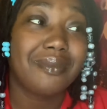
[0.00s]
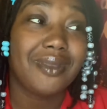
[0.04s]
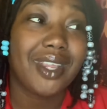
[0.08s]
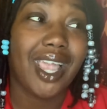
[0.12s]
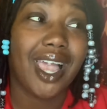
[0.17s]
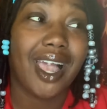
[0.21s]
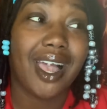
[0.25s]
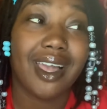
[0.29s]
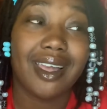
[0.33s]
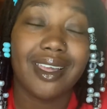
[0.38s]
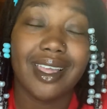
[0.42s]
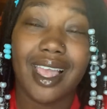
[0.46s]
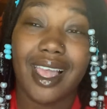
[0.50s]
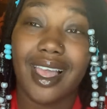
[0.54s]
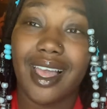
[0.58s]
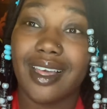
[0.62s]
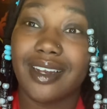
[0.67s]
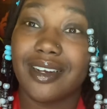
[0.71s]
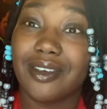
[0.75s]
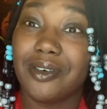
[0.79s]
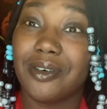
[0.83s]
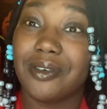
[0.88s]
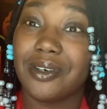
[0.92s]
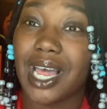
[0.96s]
I
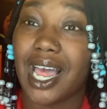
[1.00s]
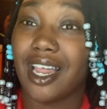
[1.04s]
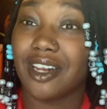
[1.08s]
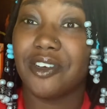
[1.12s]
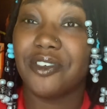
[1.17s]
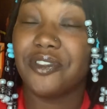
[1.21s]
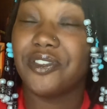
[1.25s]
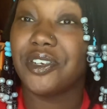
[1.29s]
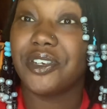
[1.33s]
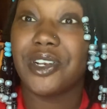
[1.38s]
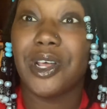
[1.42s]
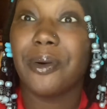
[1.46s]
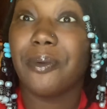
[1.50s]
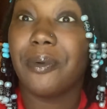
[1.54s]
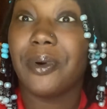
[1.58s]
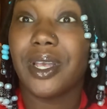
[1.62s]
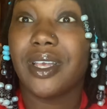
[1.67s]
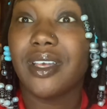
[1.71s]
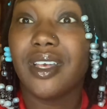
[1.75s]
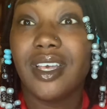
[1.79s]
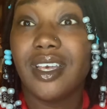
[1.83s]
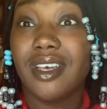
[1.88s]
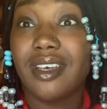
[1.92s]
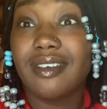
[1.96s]
don't feel no way,
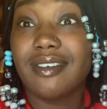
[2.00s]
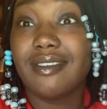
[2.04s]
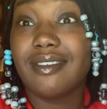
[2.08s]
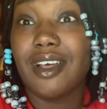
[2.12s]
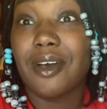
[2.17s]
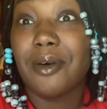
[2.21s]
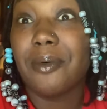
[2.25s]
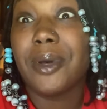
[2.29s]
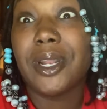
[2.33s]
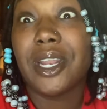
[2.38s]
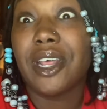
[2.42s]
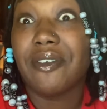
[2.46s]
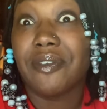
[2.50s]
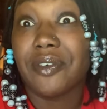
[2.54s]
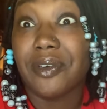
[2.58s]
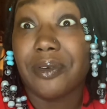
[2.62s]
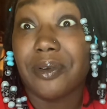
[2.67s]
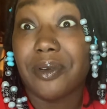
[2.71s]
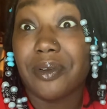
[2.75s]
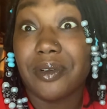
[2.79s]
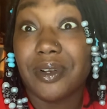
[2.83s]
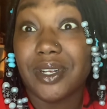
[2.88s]
you know, whatever.